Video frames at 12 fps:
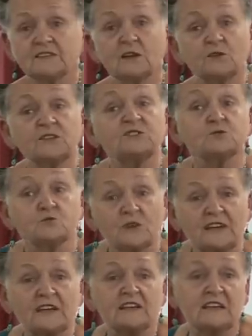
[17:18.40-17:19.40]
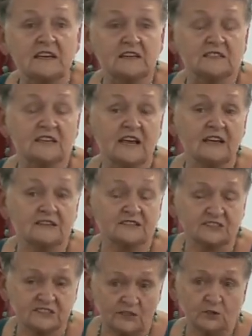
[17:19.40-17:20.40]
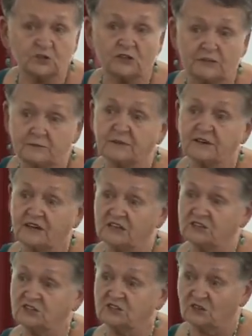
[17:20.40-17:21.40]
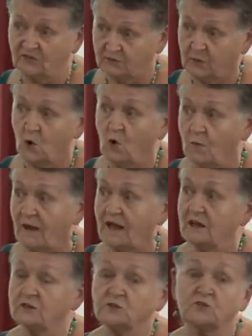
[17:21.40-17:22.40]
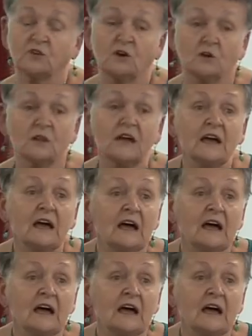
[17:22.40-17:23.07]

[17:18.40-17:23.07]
So this really is had the social implications of poor bowel control,